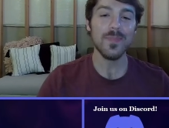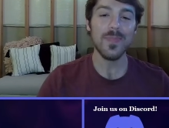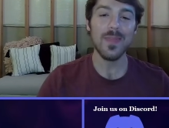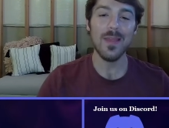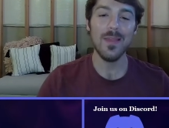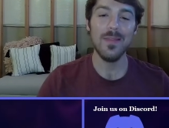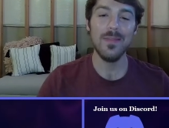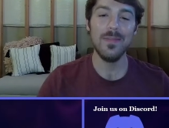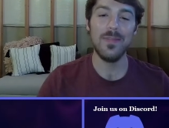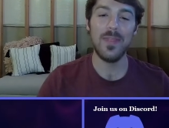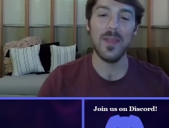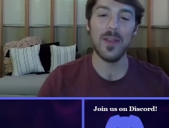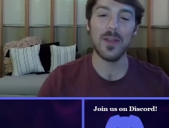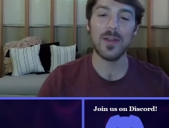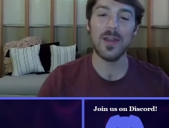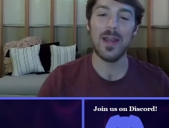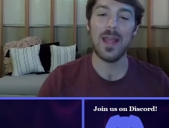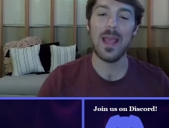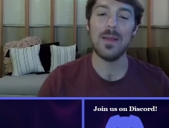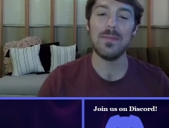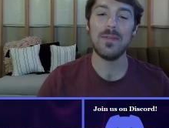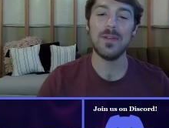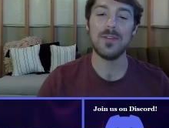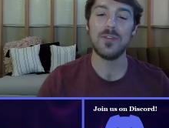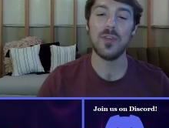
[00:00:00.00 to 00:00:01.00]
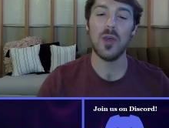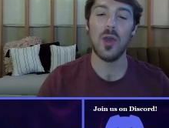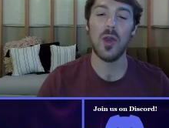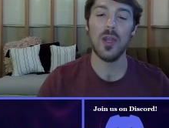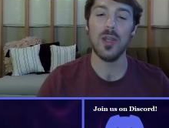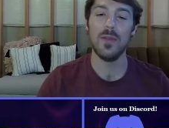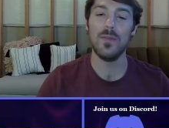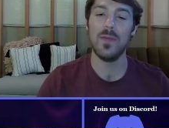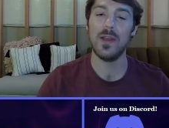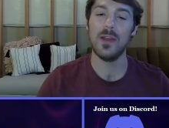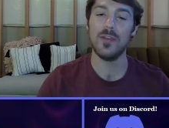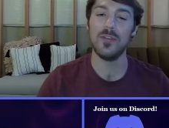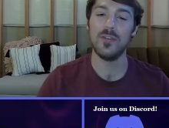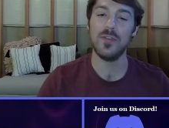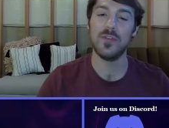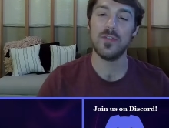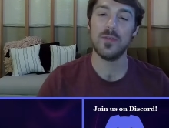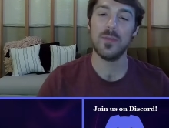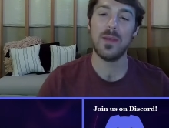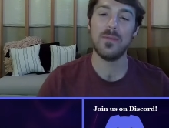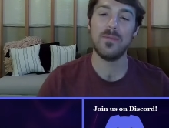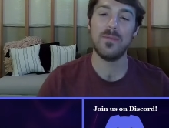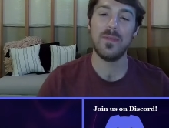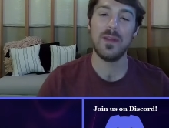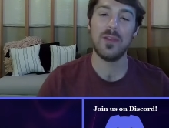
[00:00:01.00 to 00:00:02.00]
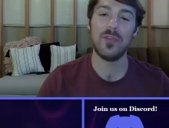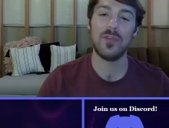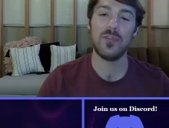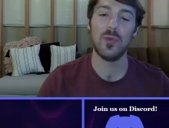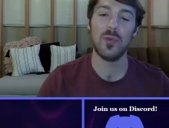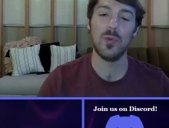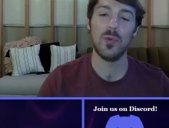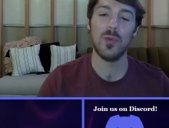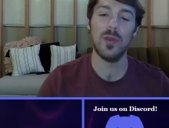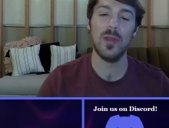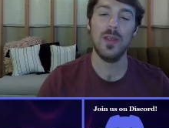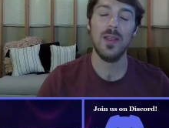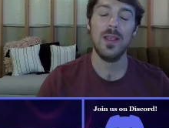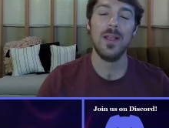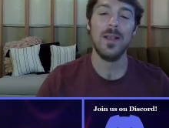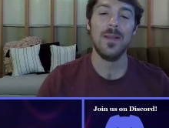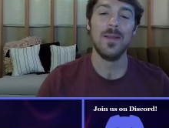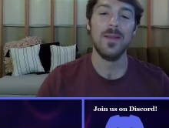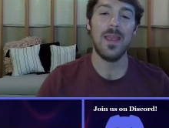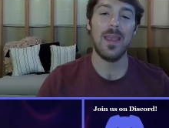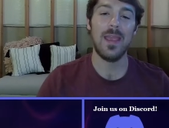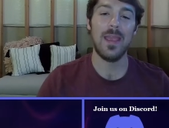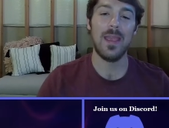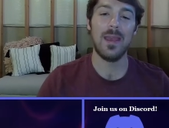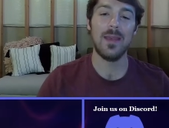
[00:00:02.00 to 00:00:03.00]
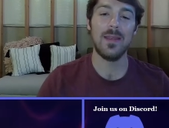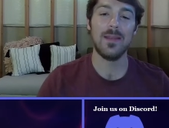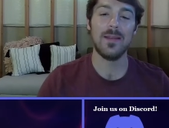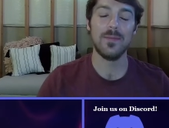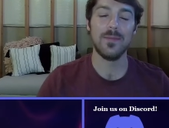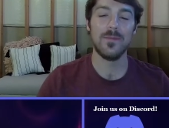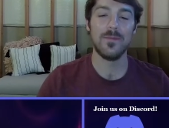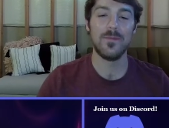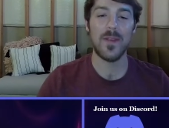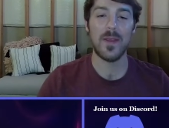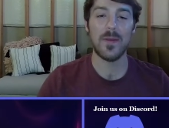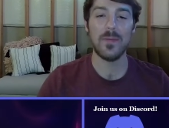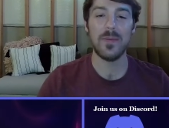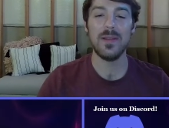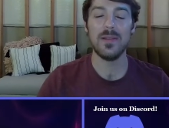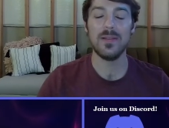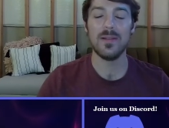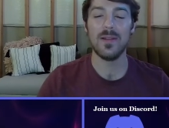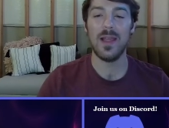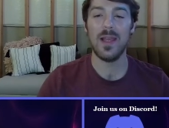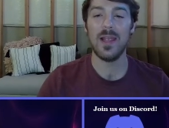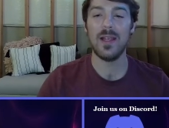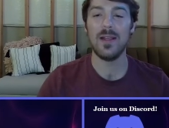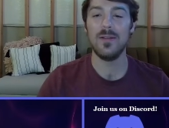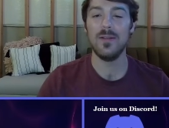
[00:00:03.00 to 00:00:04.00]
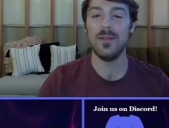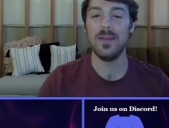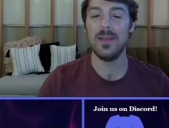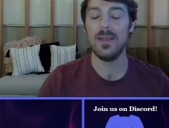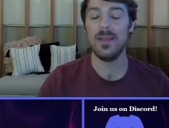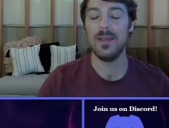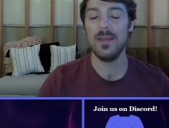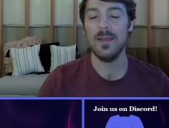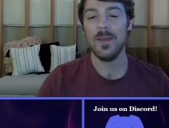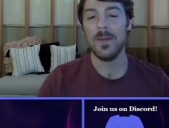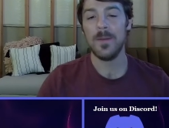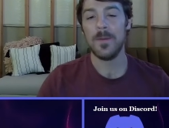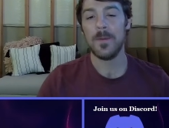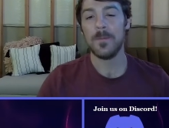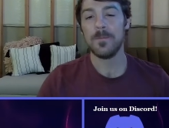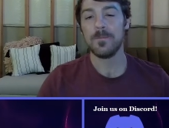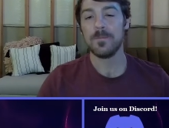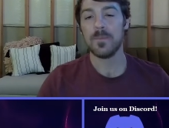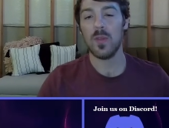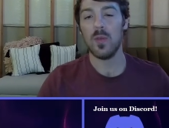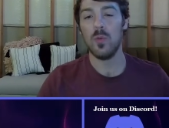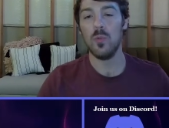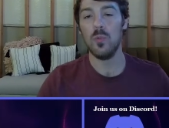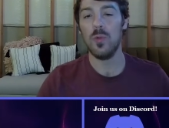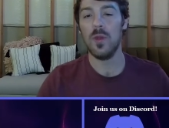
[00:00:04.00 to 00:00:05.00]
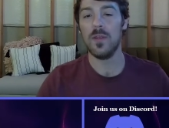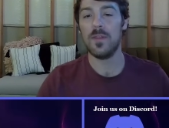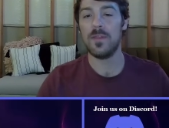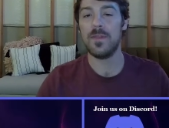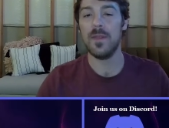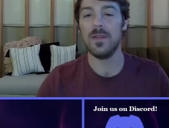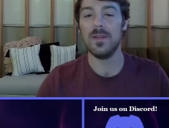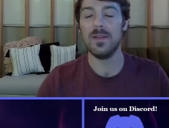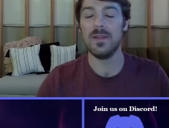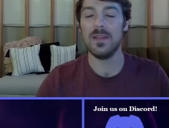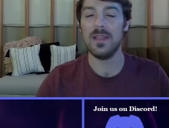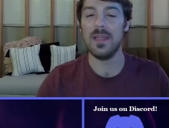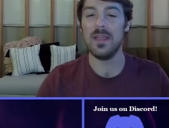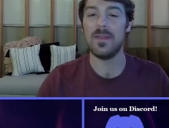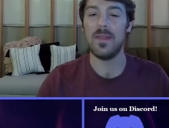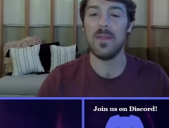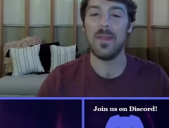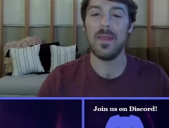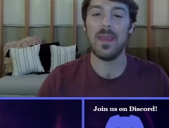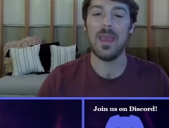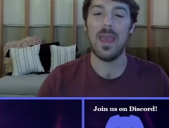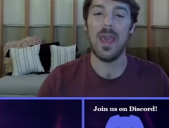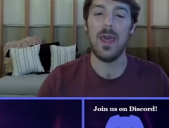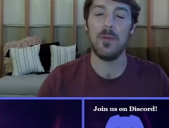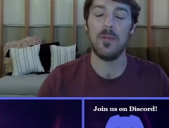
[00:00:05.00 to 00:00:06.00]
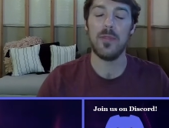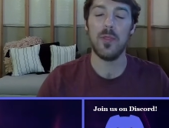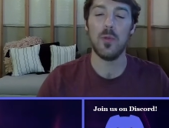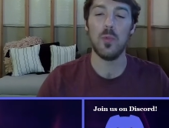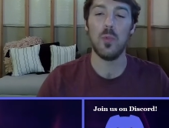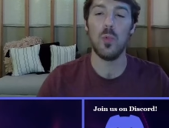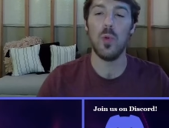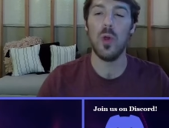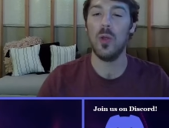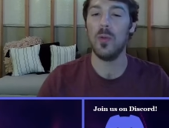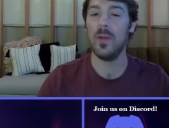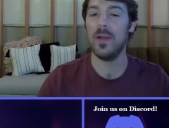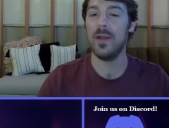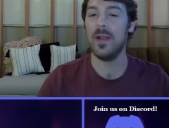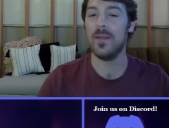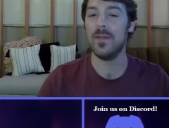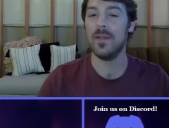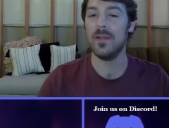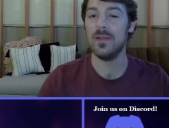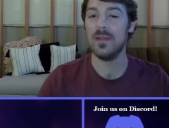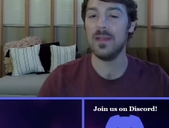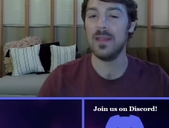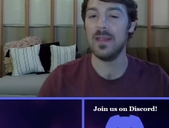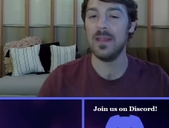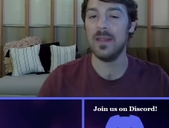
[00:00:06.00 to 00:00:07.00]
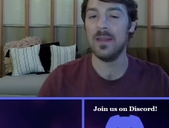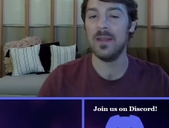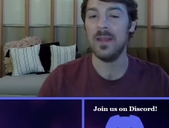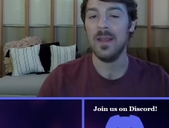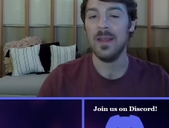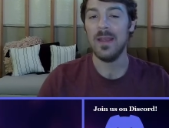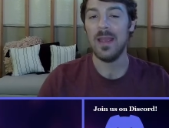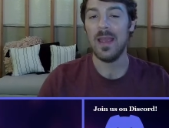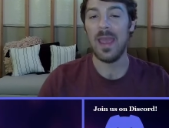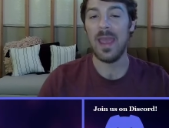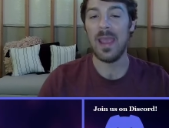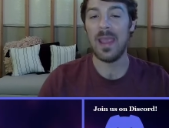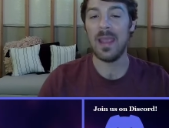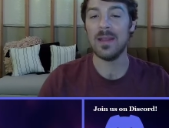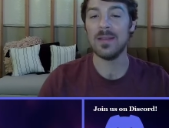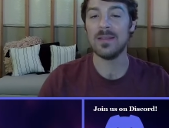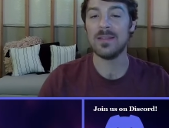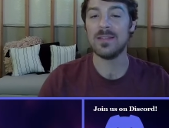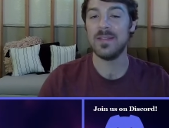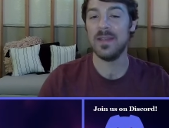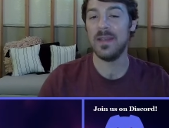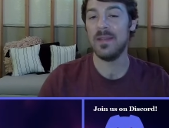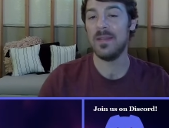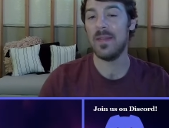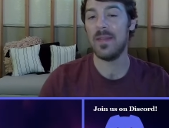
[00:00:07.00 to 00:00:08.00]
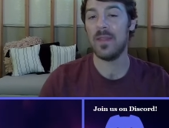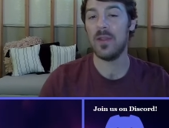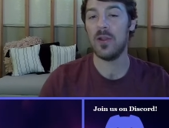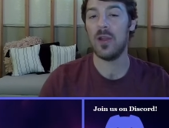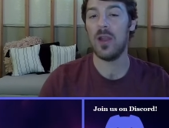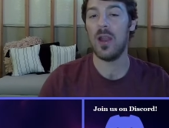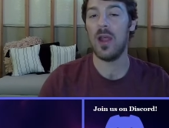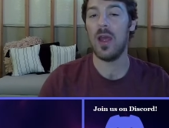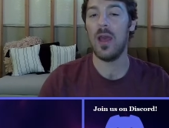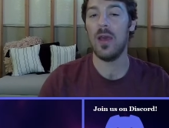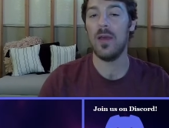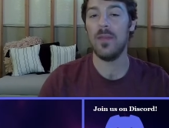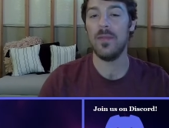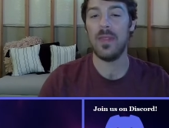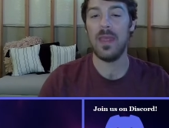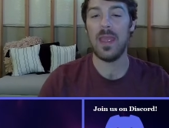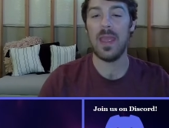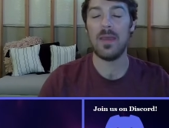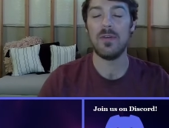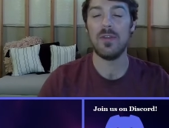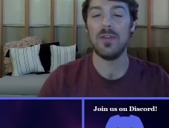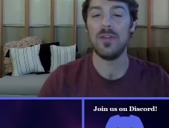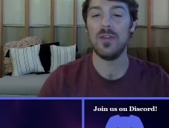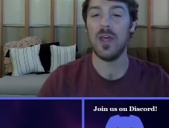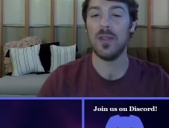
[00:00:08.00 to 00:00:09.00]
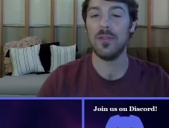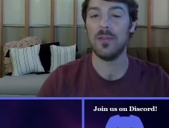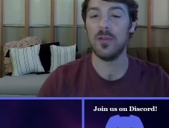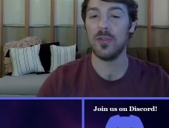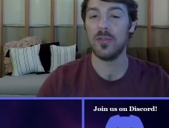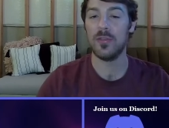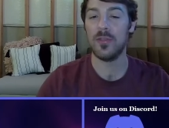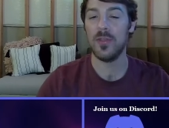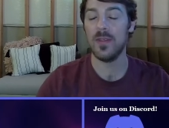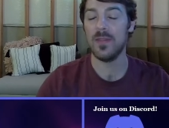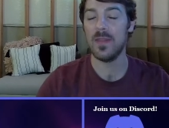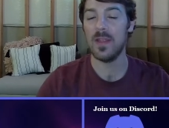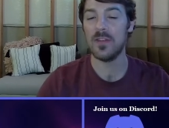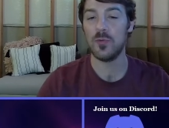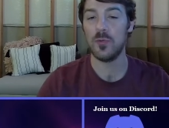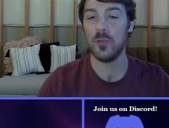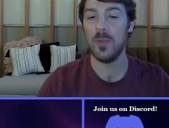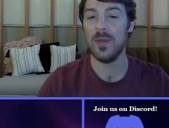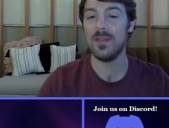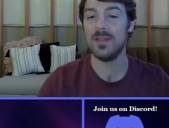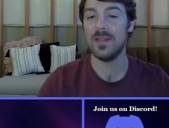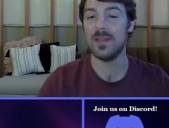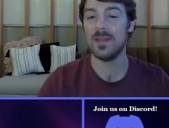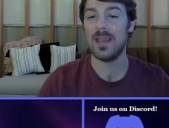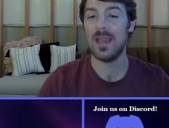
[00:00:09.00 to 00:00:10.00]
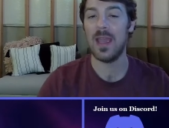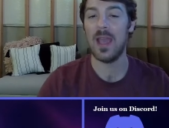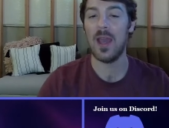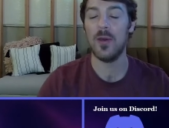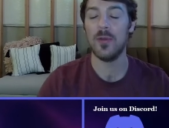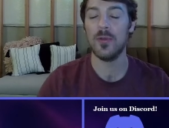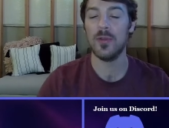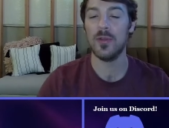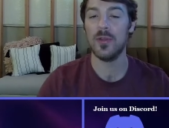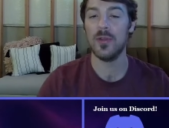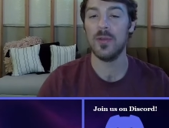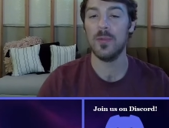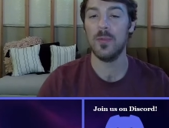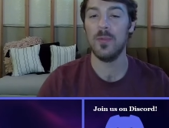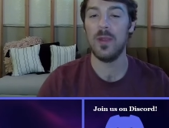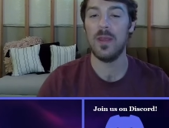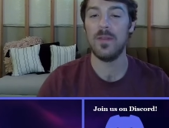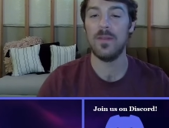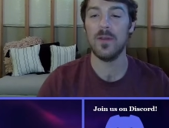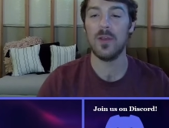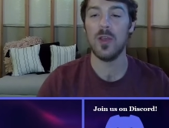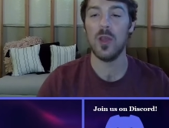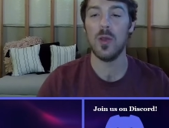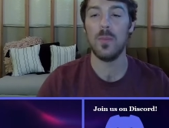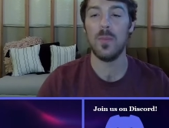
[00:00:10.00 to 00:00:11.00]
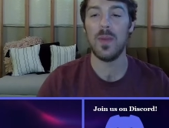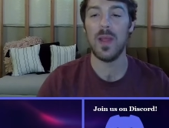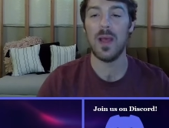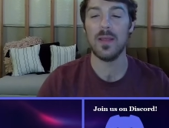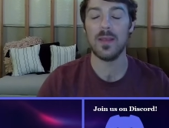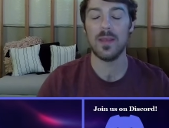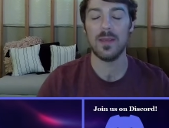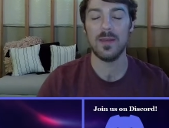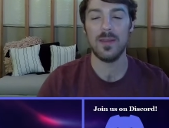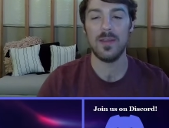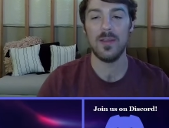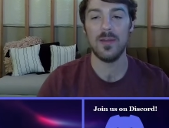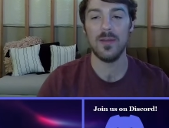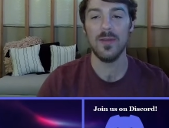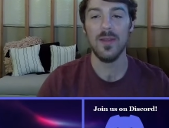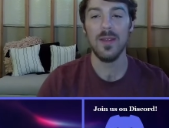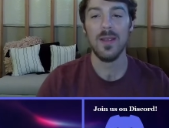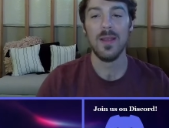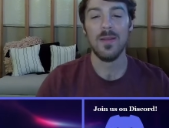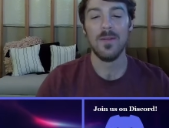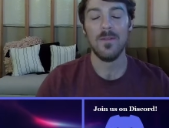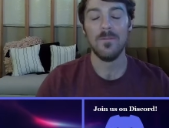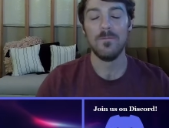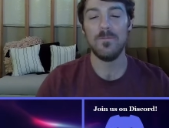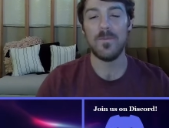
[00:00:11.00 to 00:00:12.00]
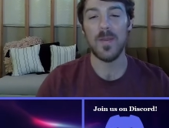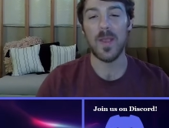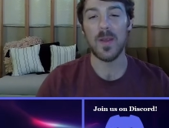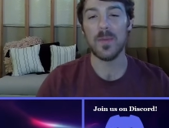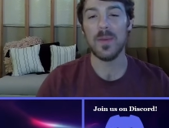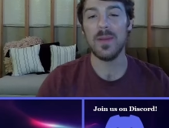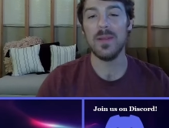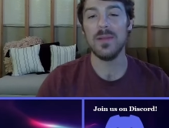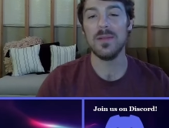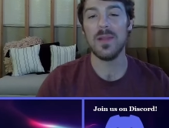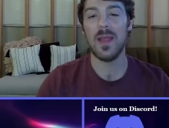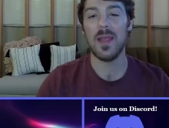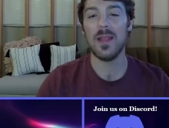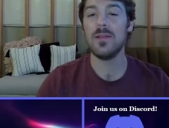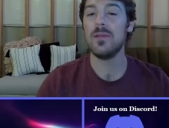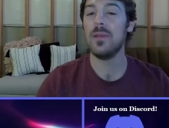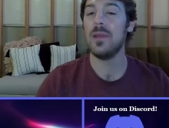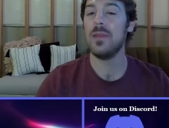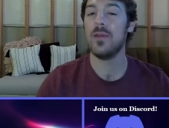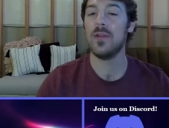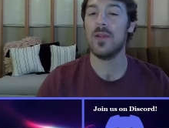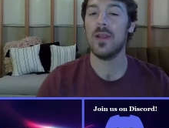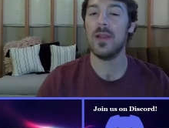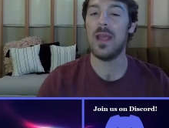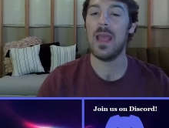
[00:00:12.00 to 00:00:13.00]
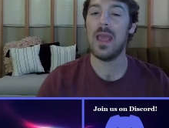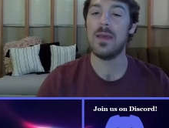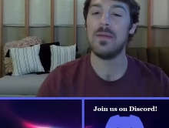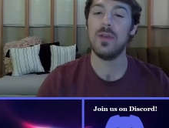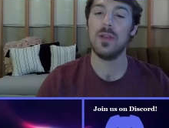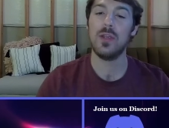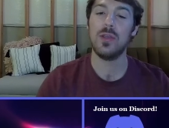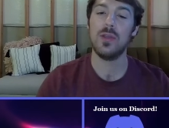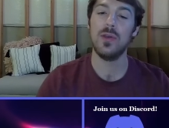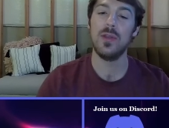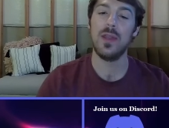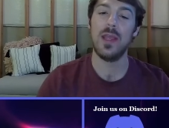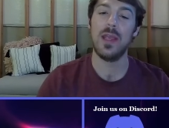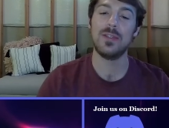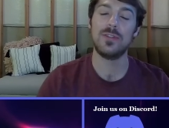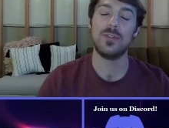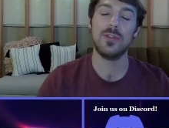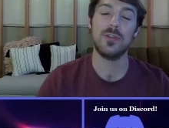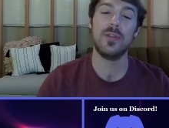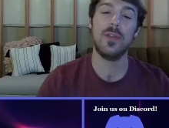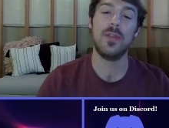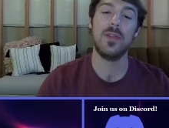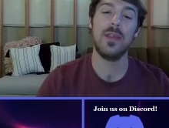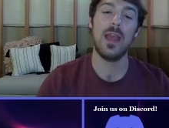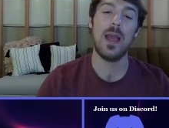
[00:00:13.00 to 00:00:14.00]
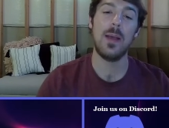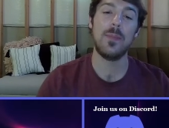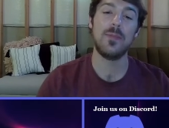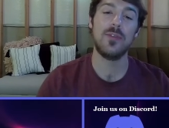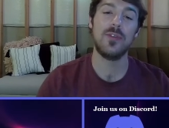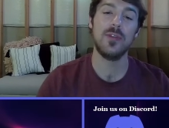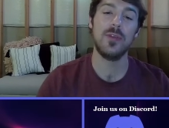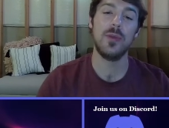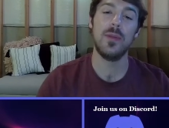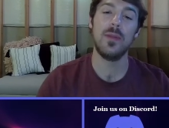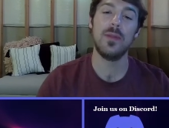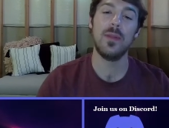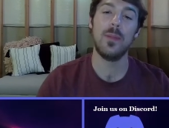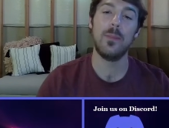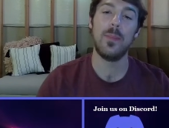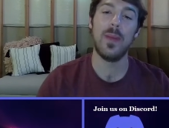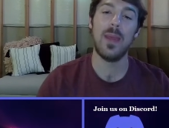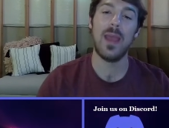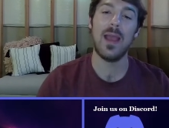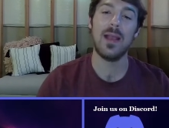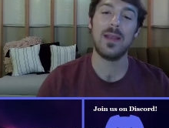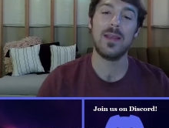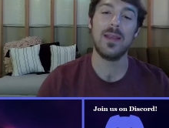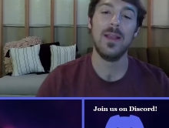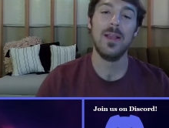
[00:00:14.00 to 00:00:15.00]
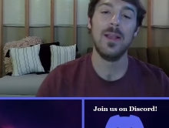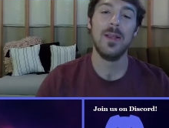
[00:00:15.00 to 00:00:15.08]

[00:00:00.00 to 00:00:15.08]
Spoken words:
they're going to have a ton of energy from my Venusaur, and very likely with the lead that they had with the Walrein on the lead, and seeing that they have another thing that's weak to counter in the Cobalion here, very likely they're going to have a good answer to the Obstagoon in the back.